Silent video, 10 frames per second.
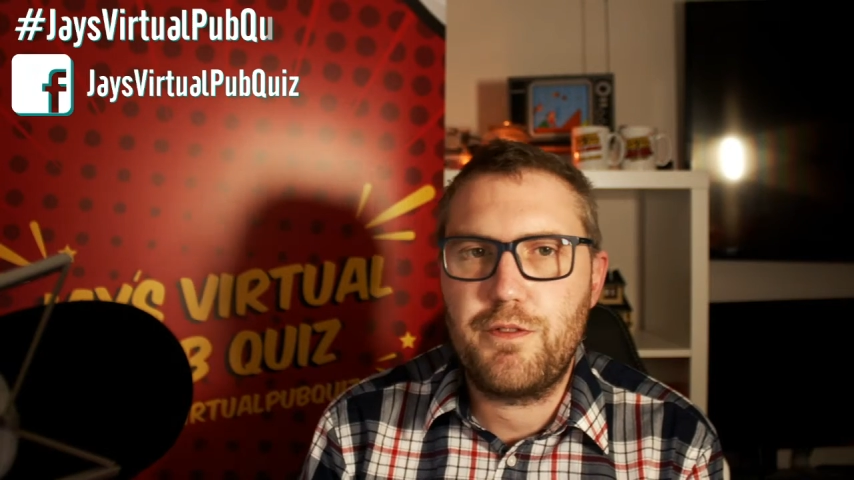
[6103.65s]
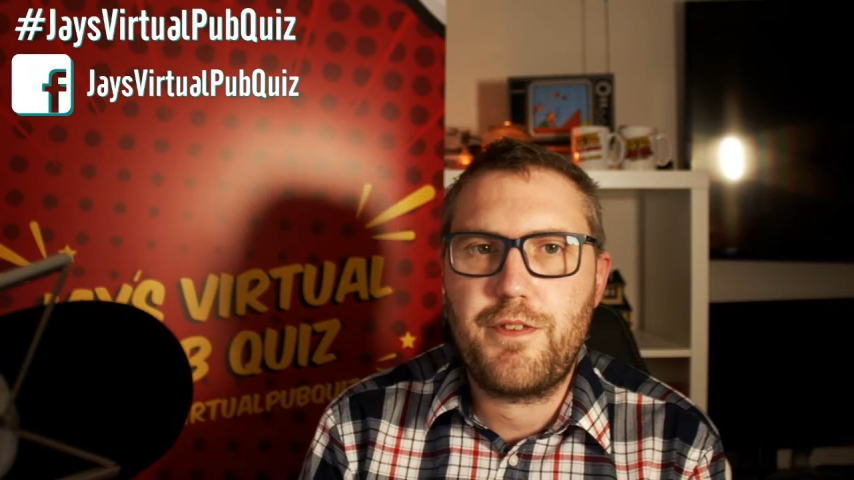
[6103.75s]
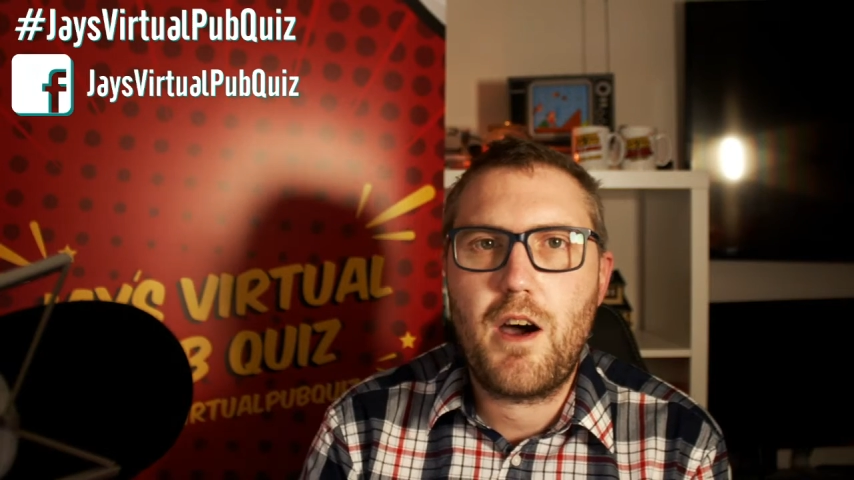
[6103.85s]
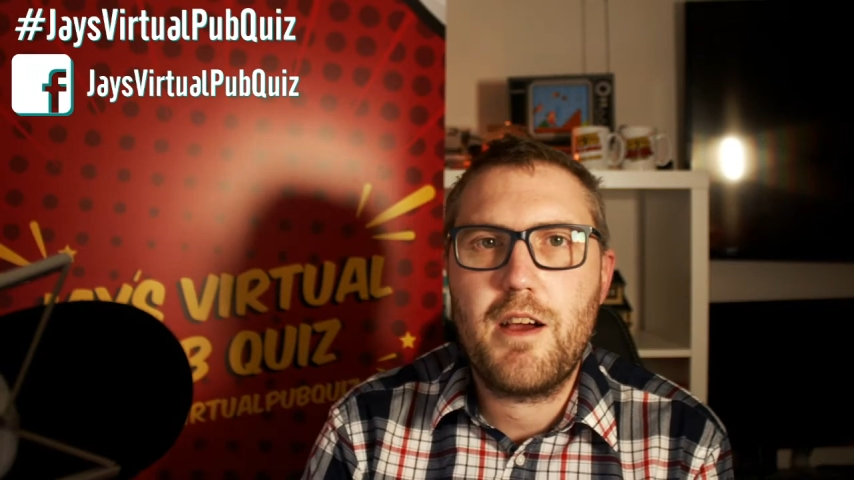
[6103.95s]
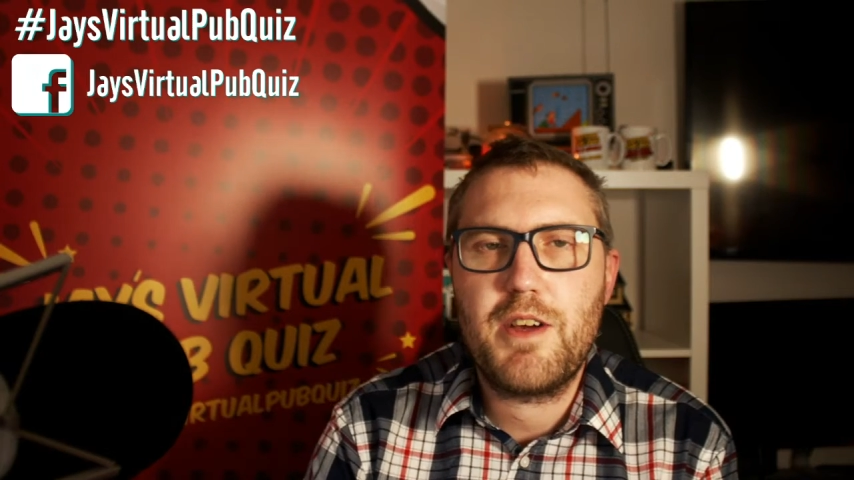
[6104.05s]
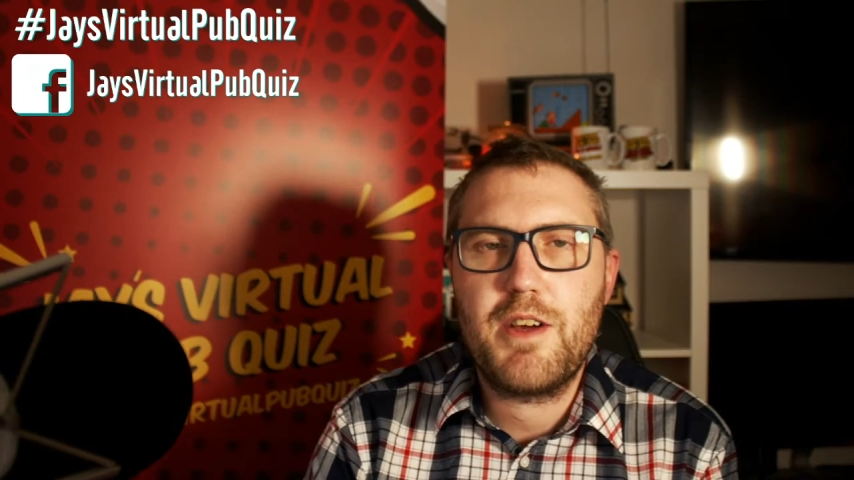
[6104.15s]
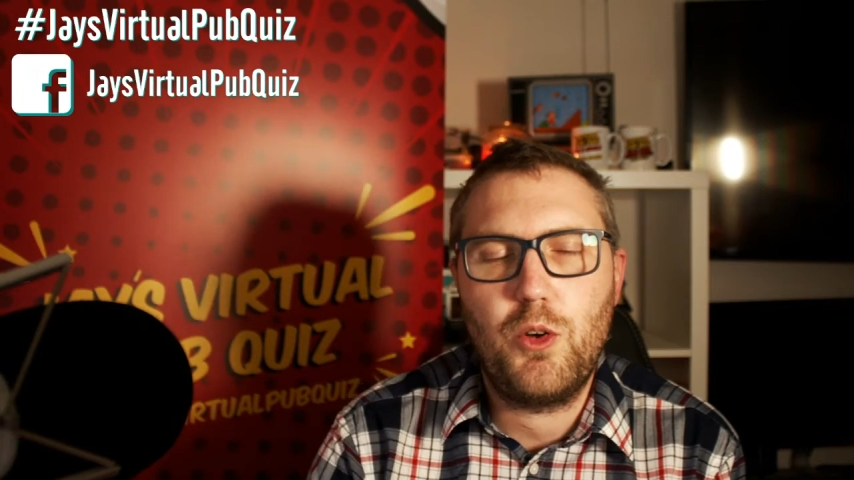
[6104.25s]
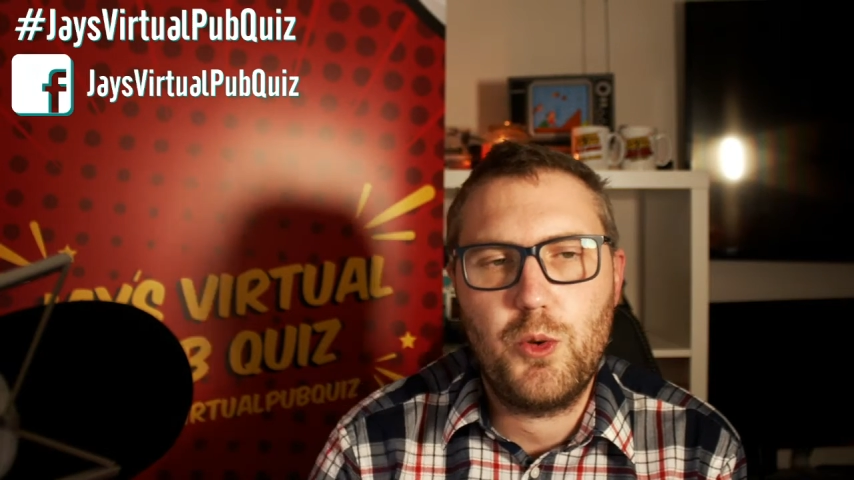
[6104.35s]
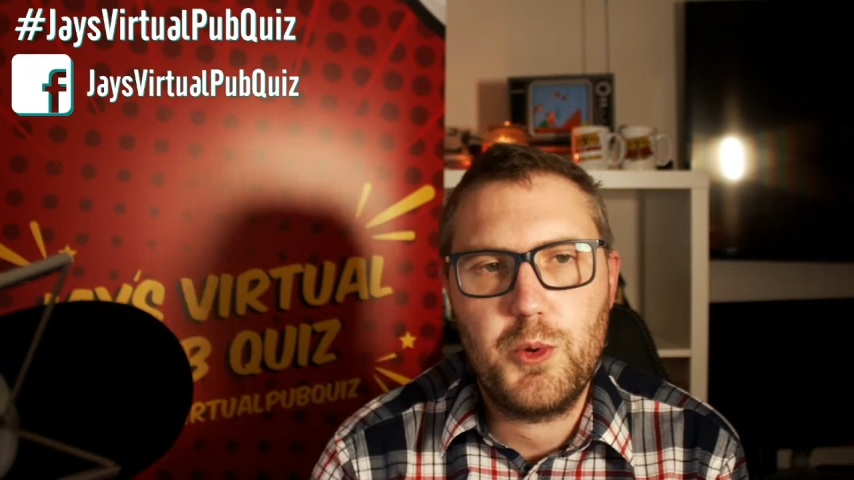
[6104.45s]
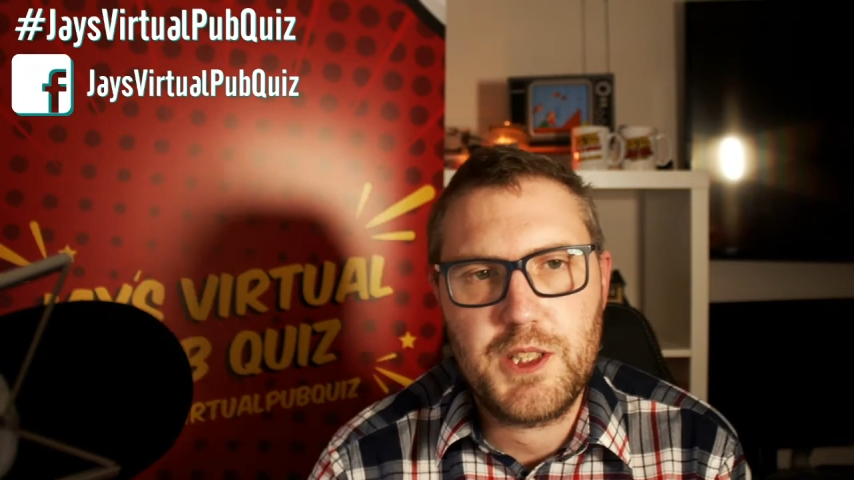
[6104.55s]
firing
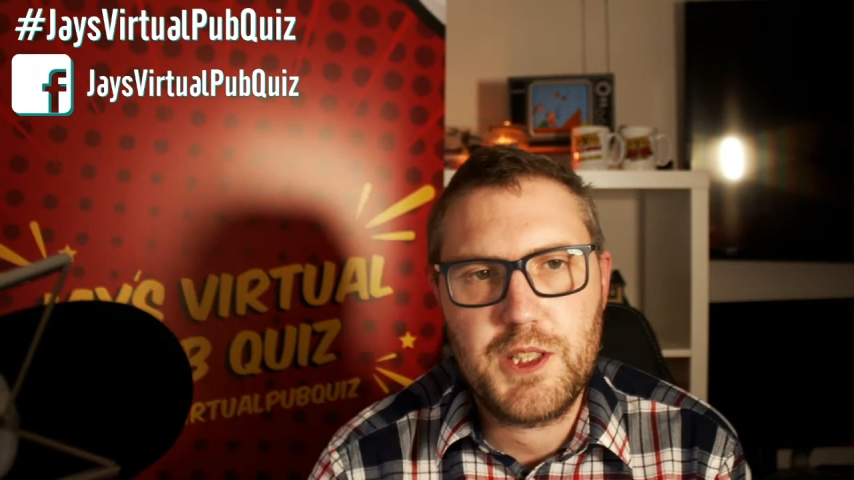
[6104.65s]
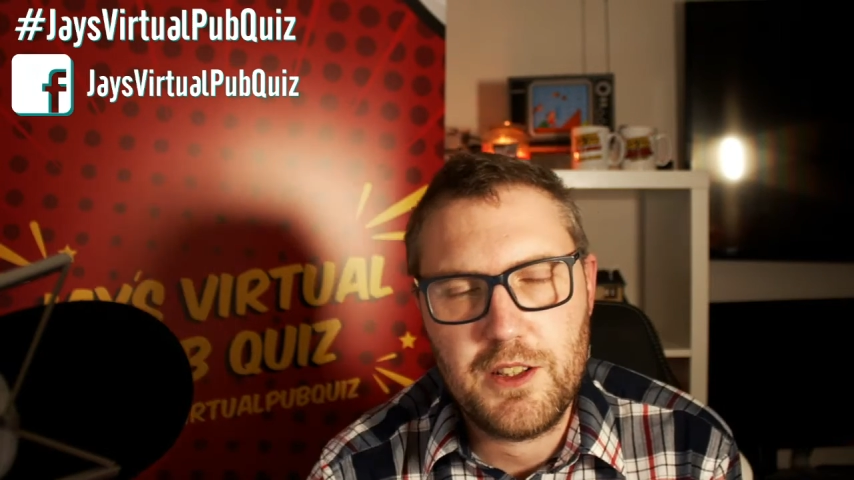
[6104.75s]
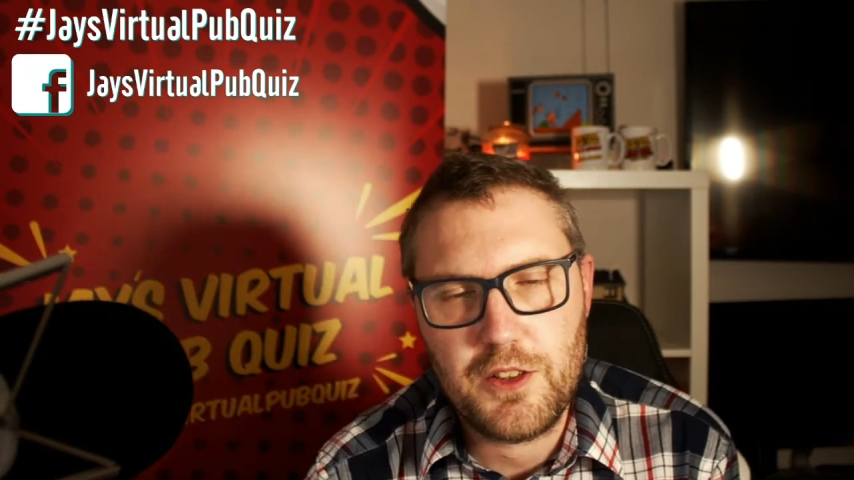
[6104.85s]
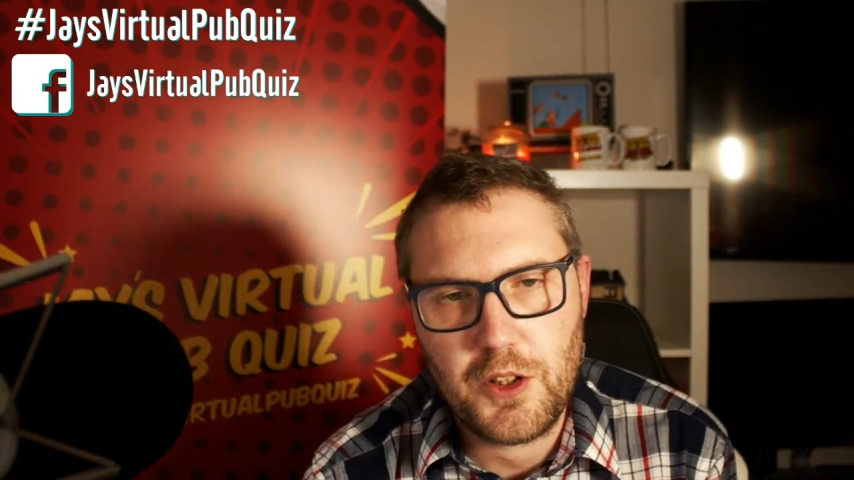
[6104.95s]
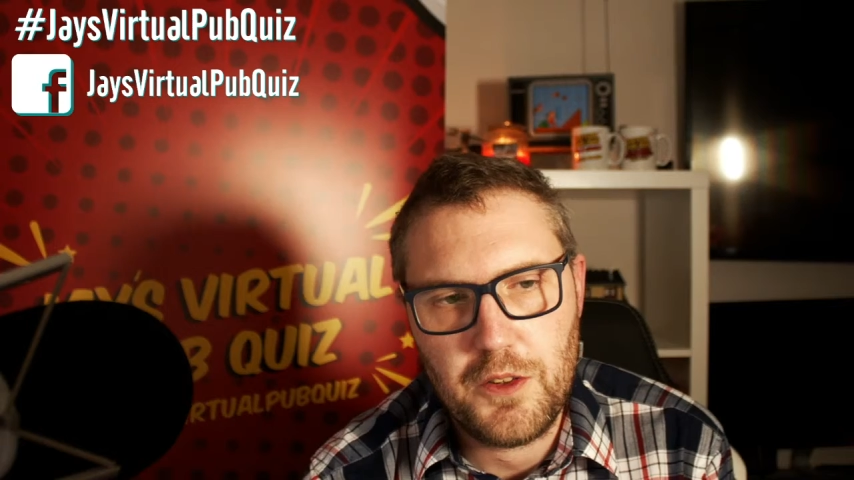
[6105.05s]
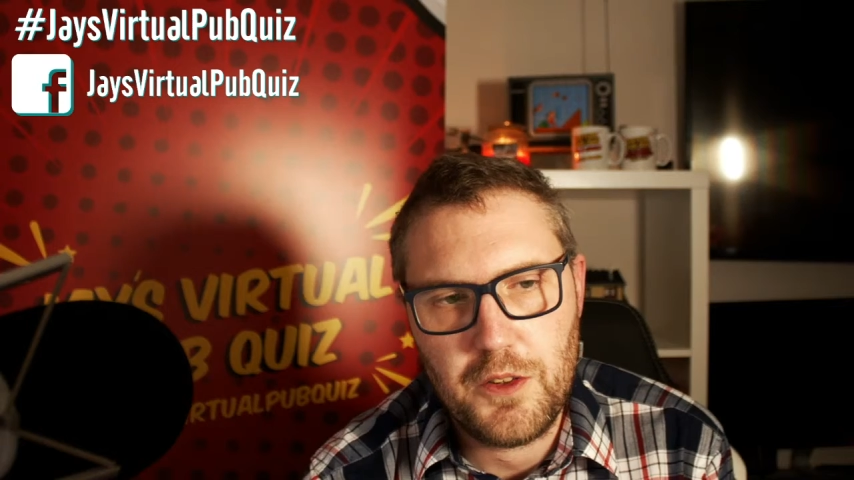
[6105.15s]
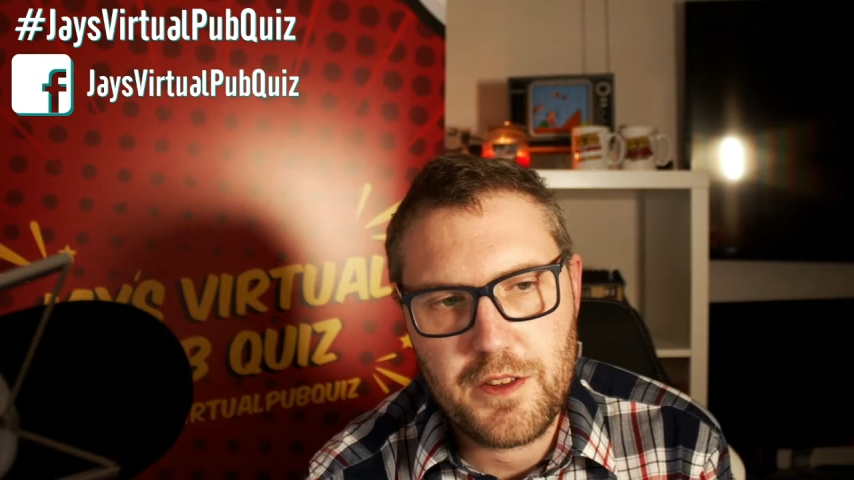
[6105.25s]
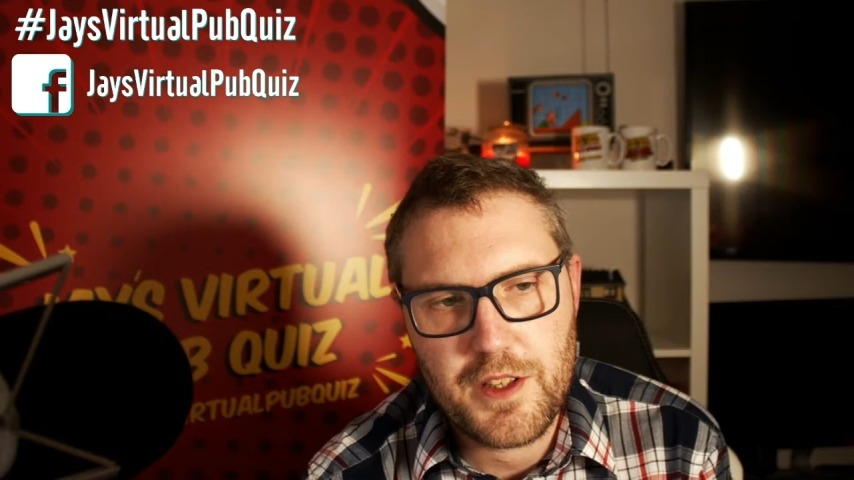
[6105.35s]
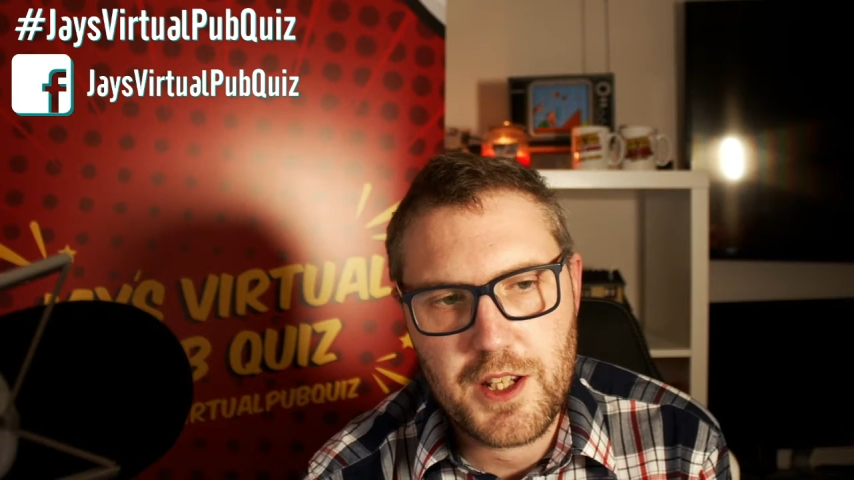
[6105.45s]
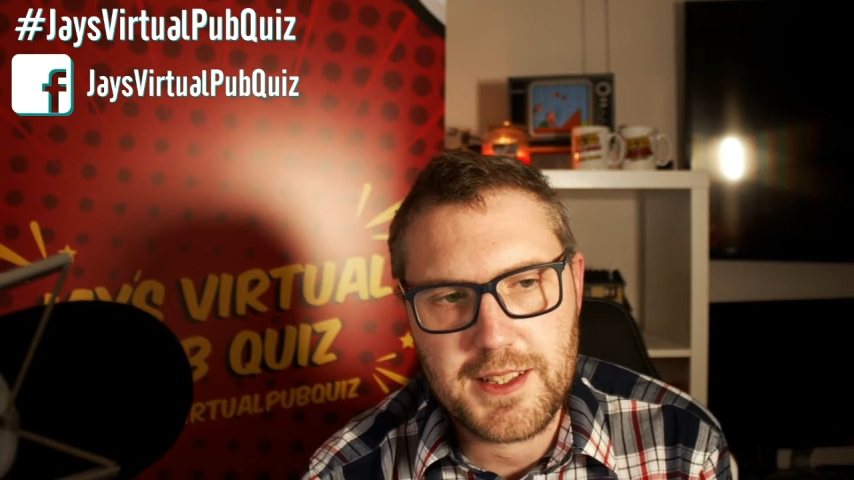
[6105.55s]
on all cylinders on
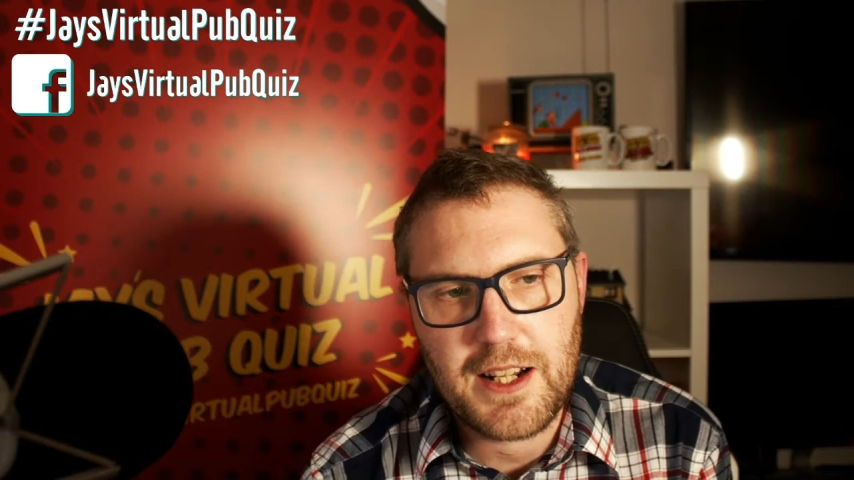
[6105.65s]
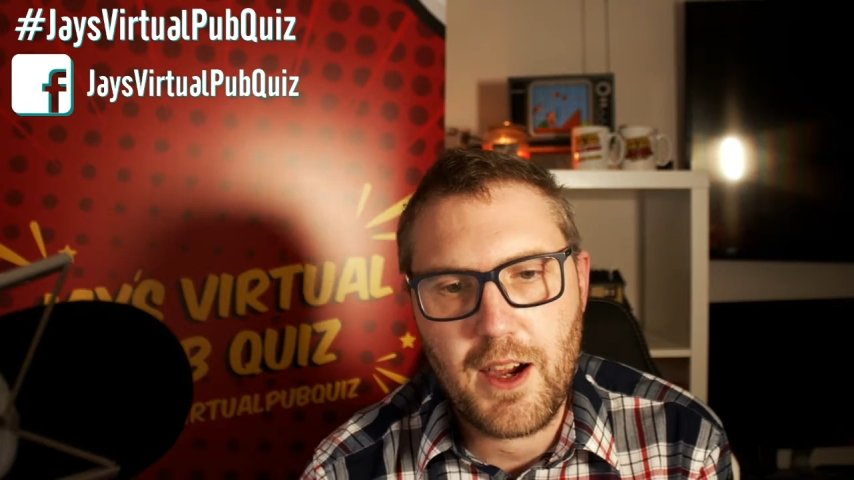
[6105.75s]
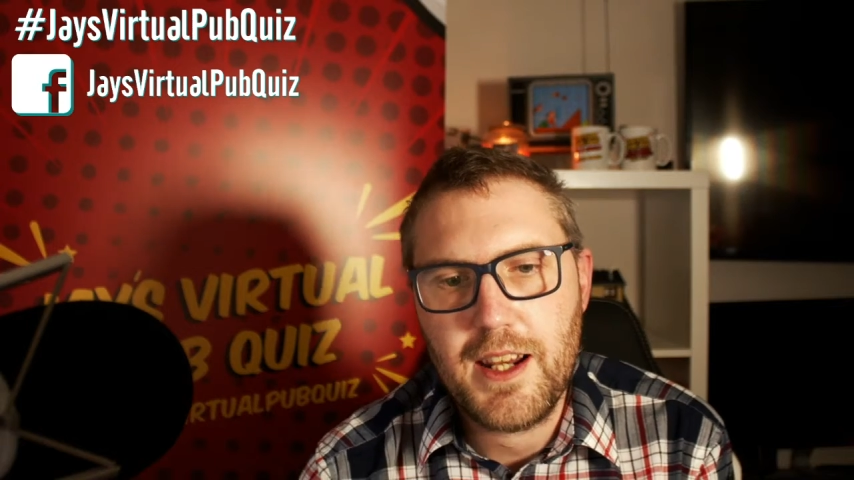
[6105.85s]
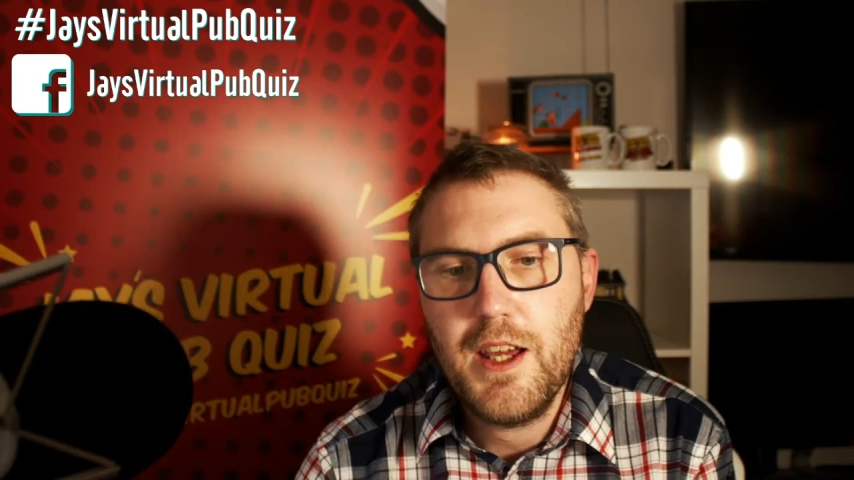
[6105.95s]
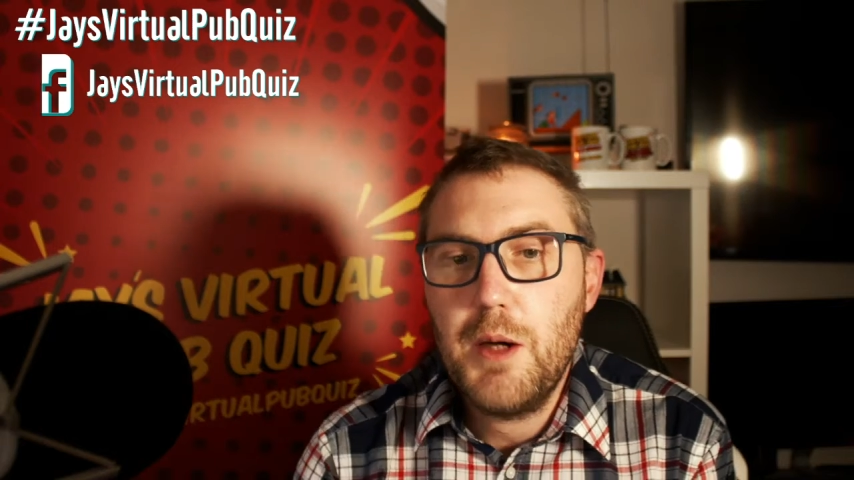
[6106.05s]
Thursday night,